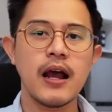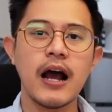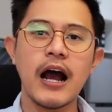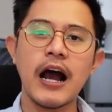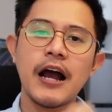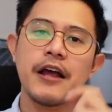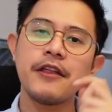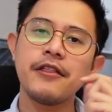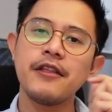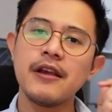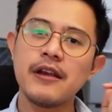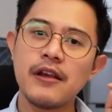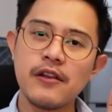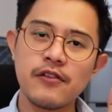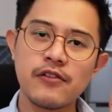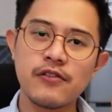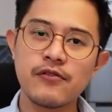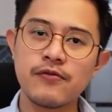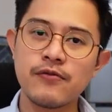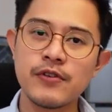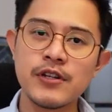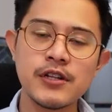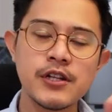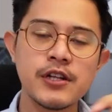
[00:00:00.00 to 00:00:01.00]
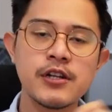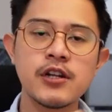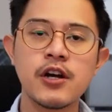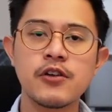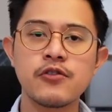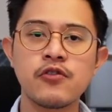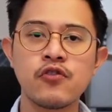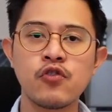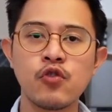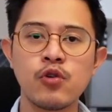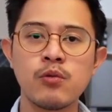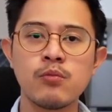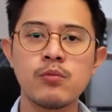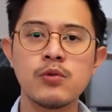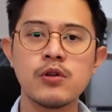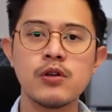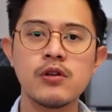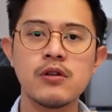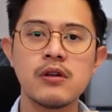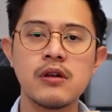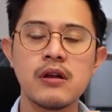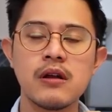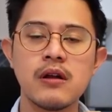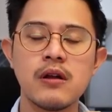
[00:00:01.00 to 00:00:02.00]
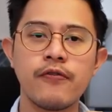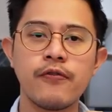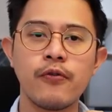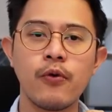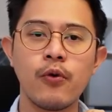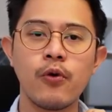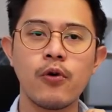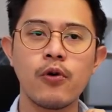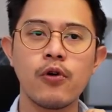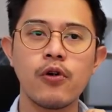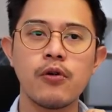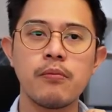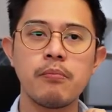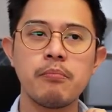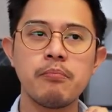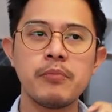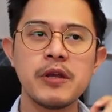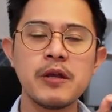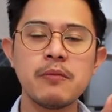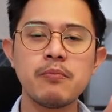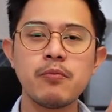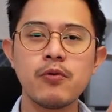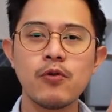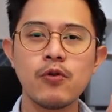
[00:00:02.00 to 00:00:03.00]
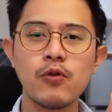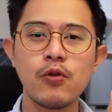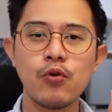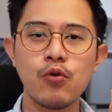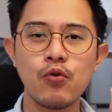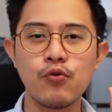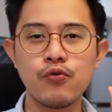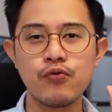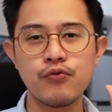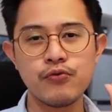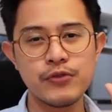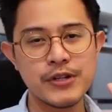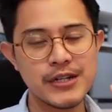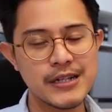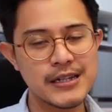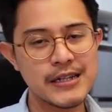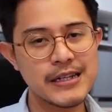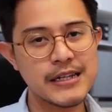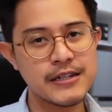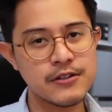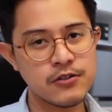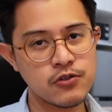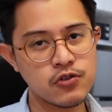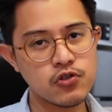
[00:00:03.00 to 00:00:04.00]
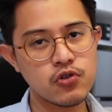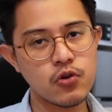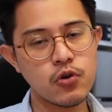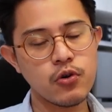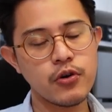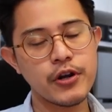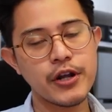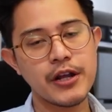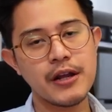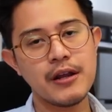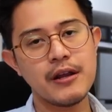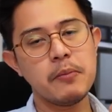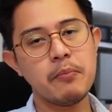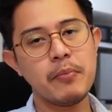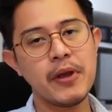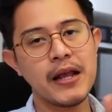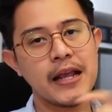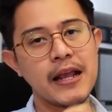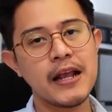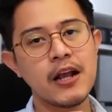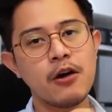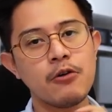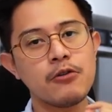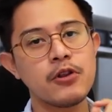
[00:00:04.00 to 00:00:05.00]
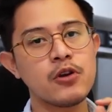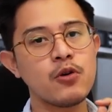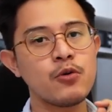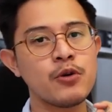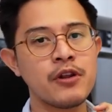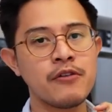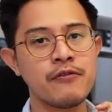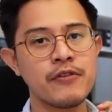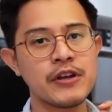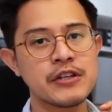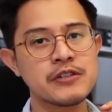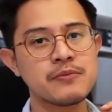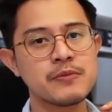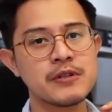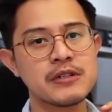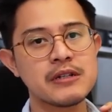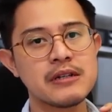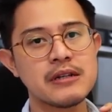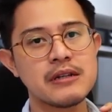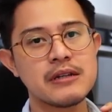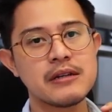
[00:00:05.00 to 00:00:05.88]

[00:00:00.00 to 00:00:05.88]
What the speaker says: I think it's really not suitable for people who really enjoy picking out their own investment.